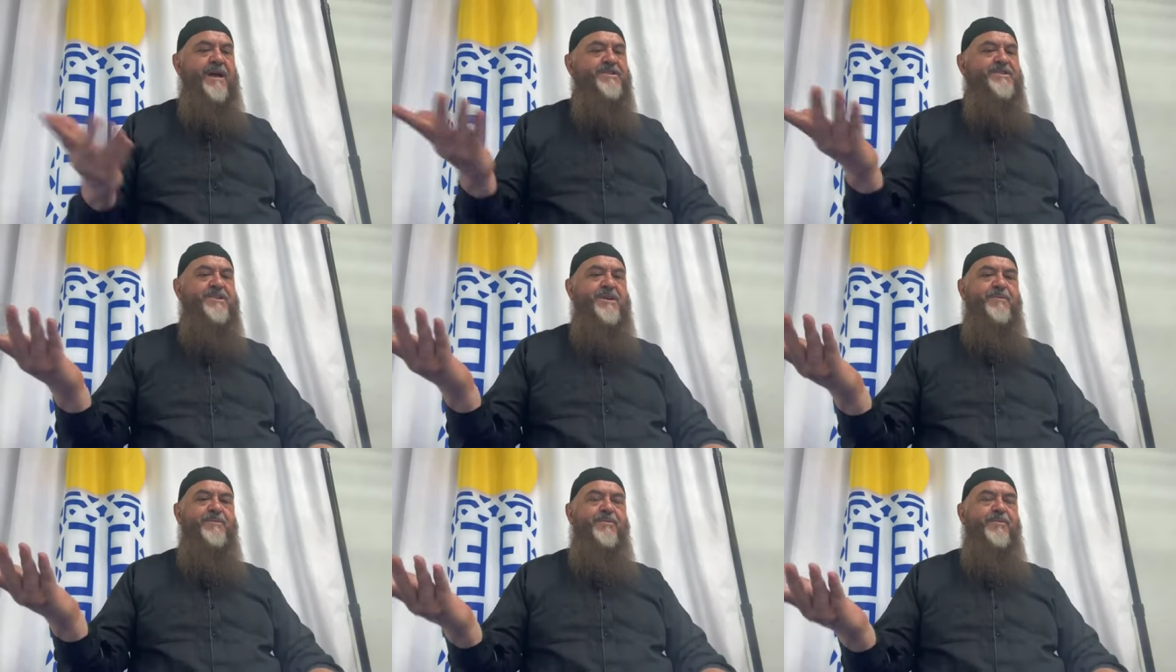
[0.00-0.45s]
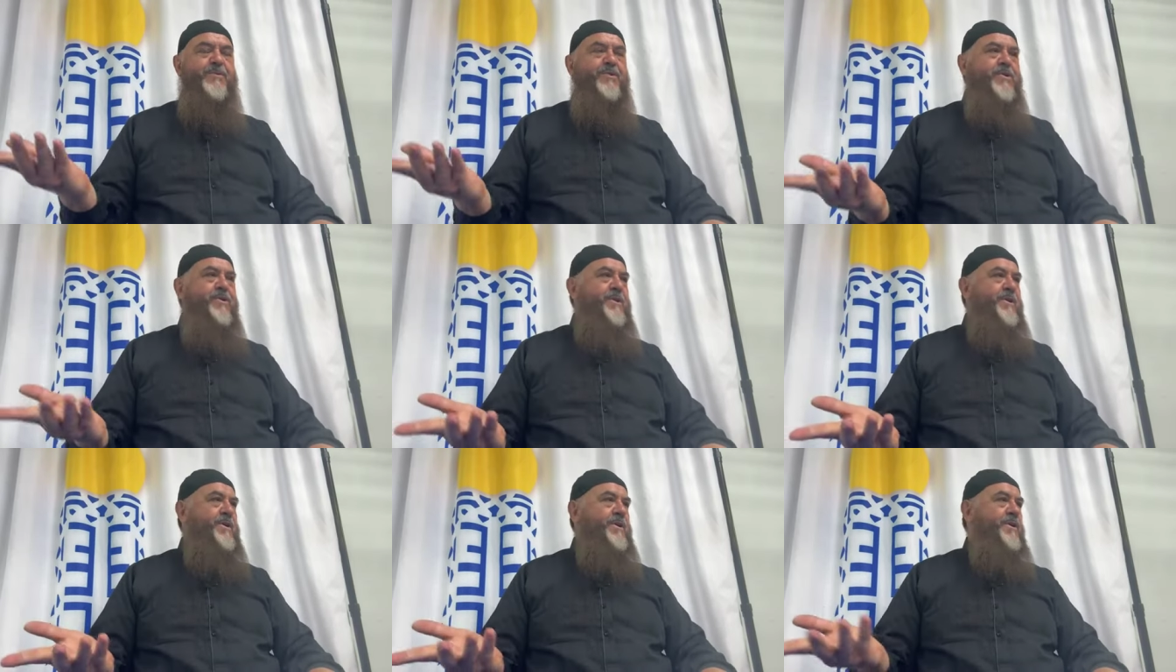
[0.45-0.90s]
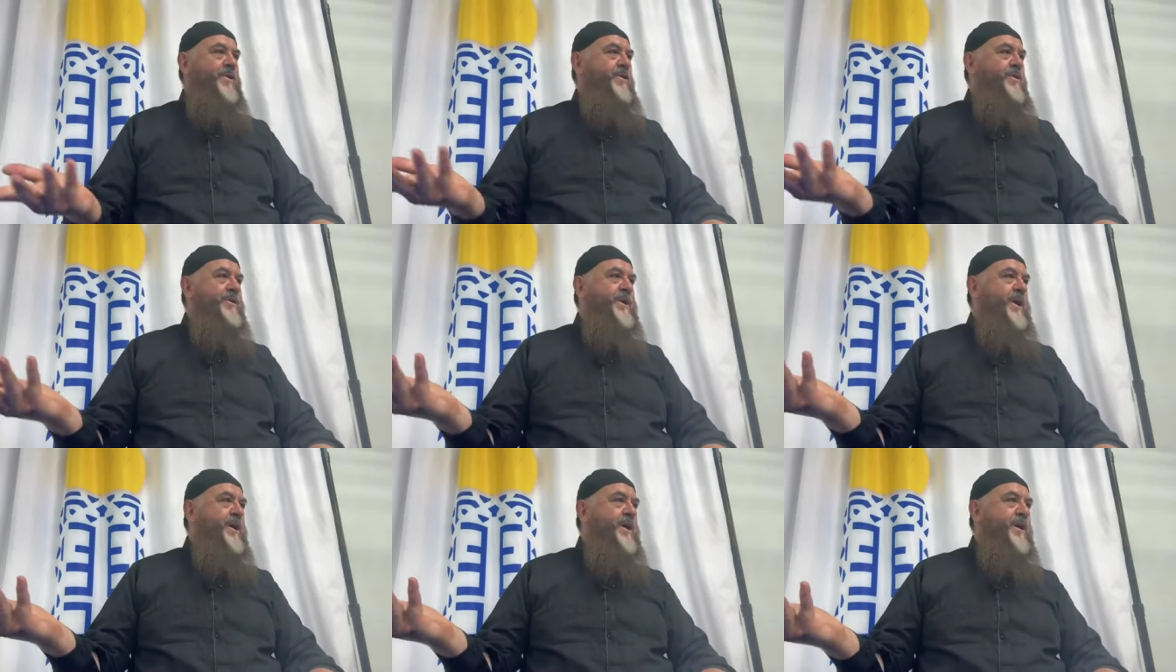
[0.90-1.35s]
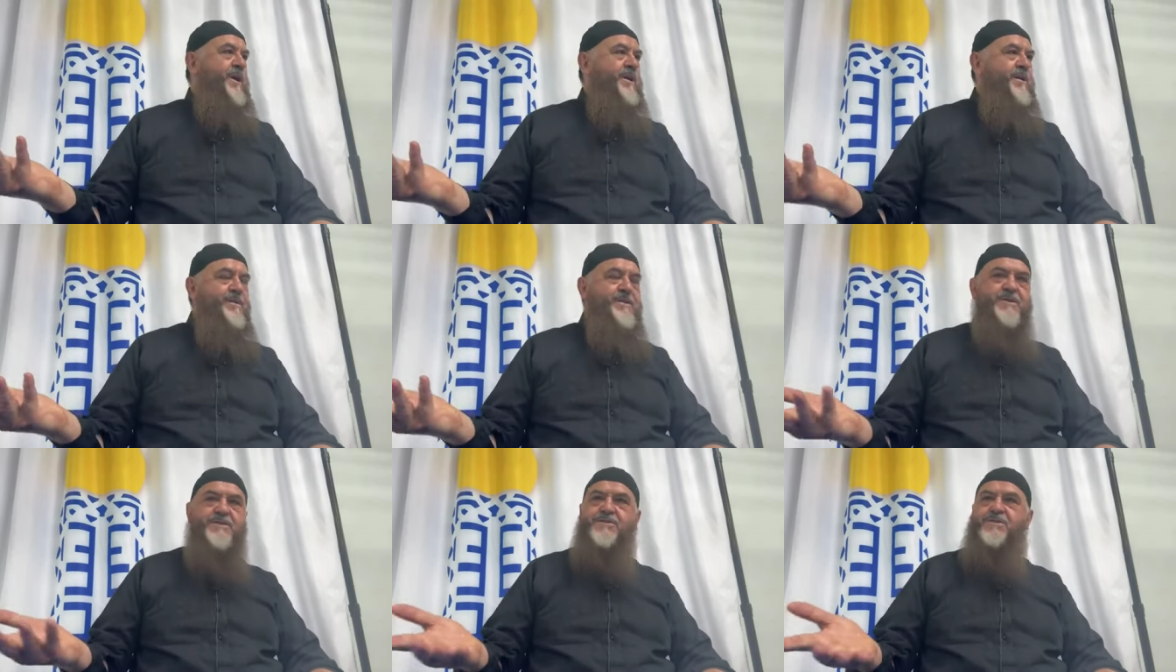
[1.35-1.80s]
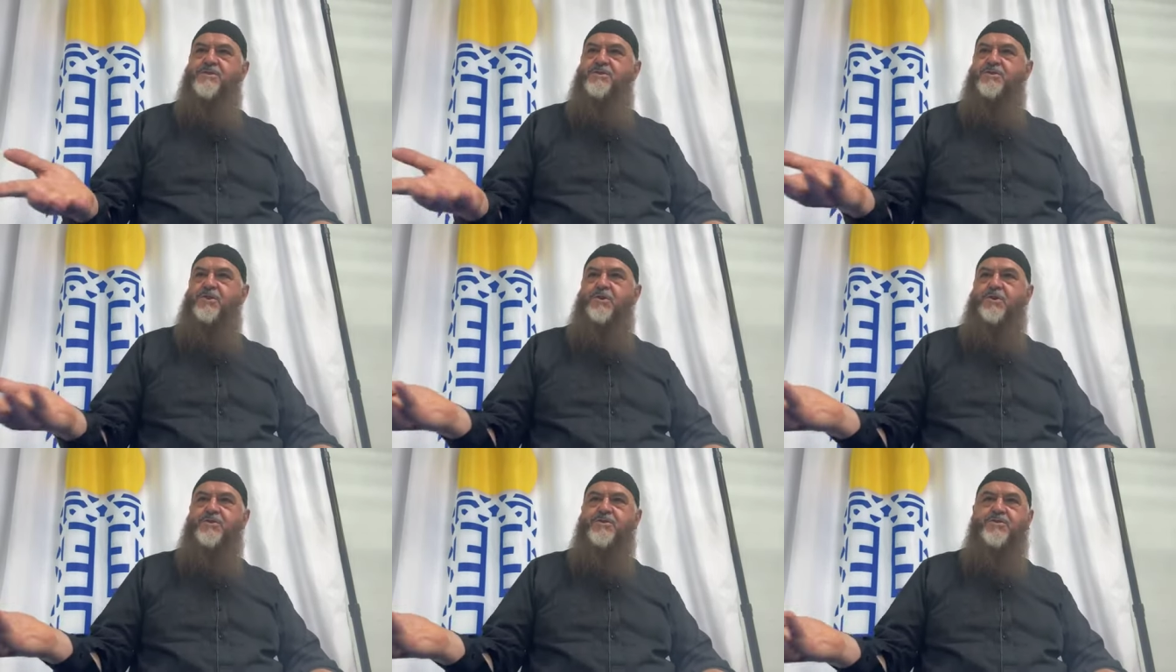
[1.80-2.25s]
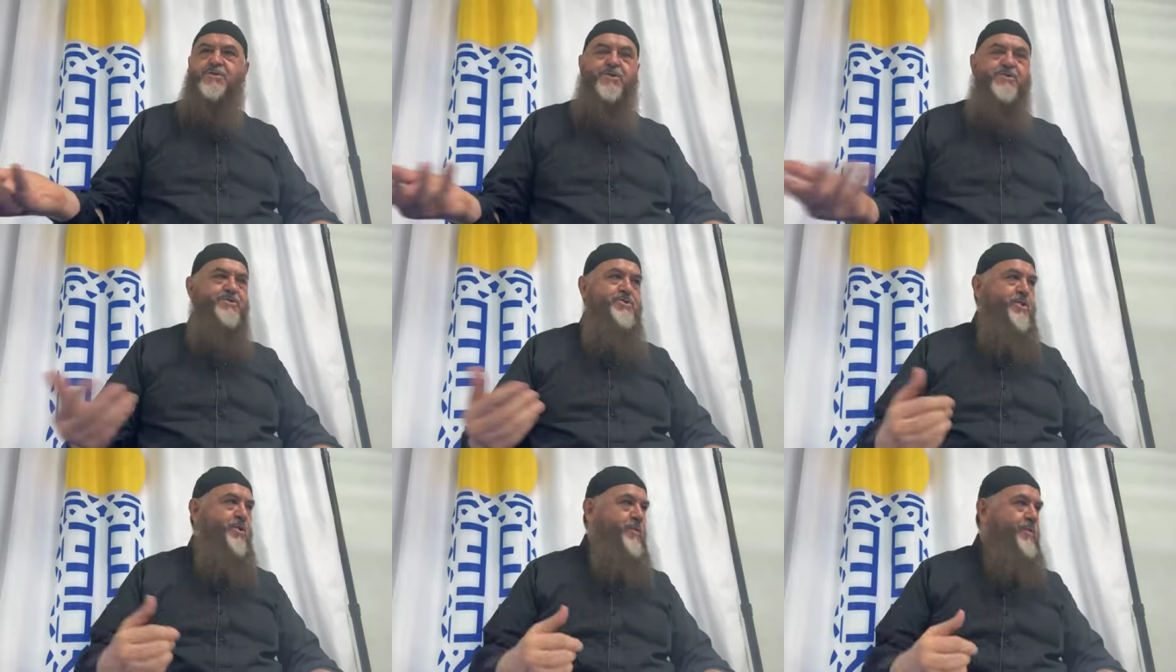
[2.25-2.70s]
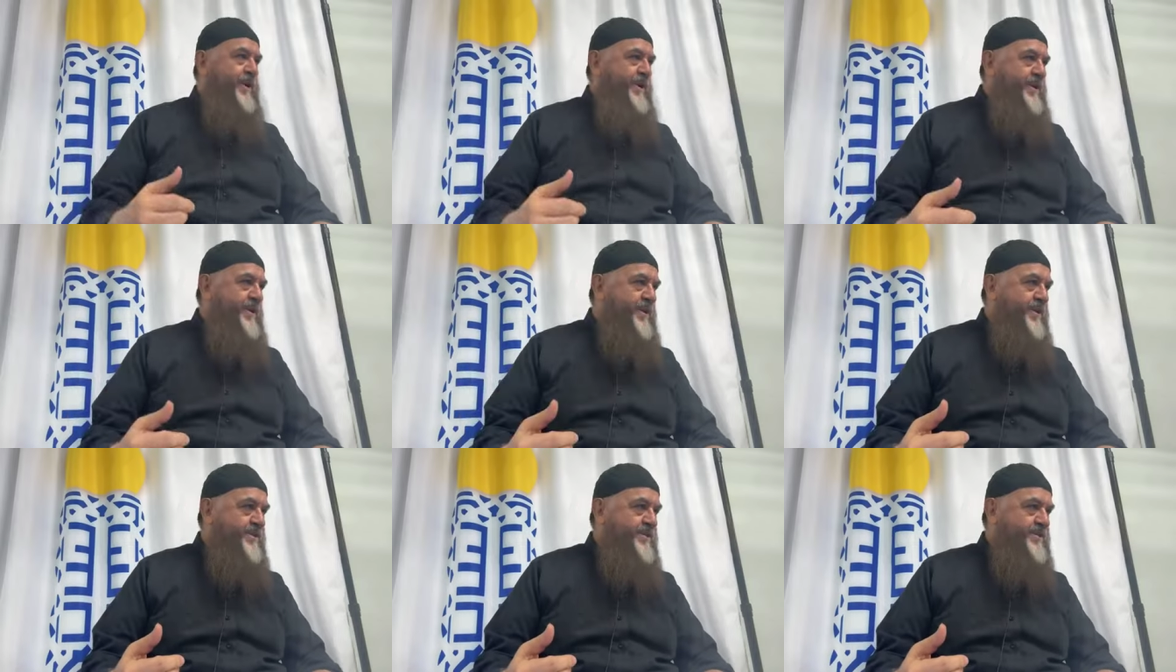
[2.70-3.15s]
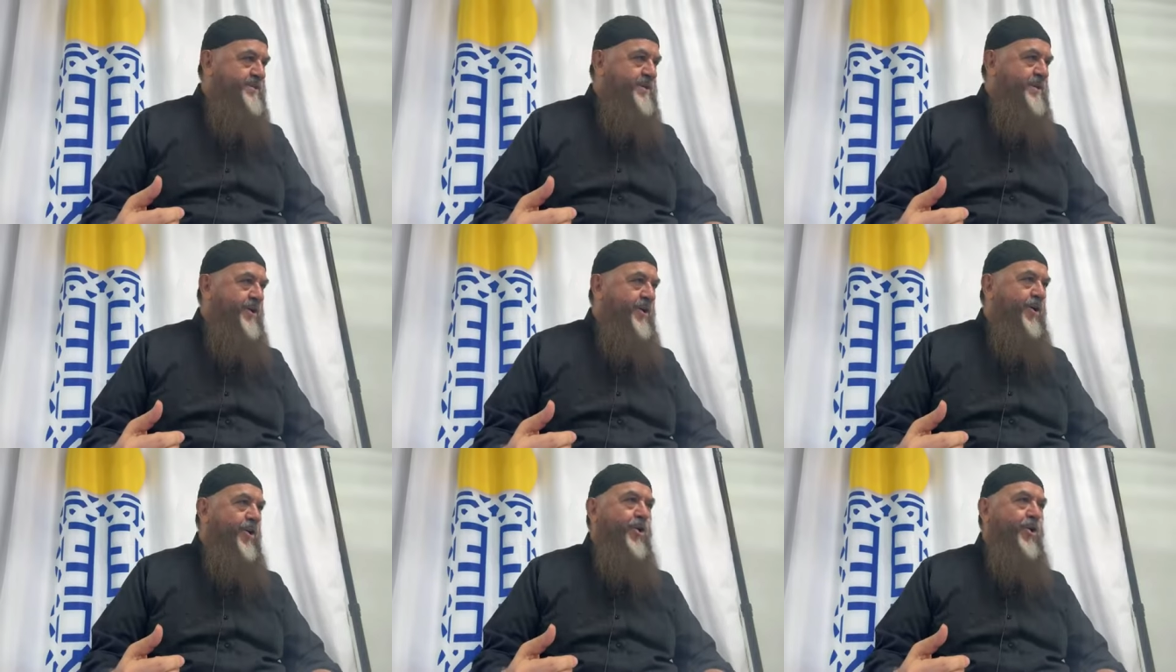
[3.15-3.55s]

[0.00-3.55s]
asked him for, oh, okay, this is yours, who's your witness?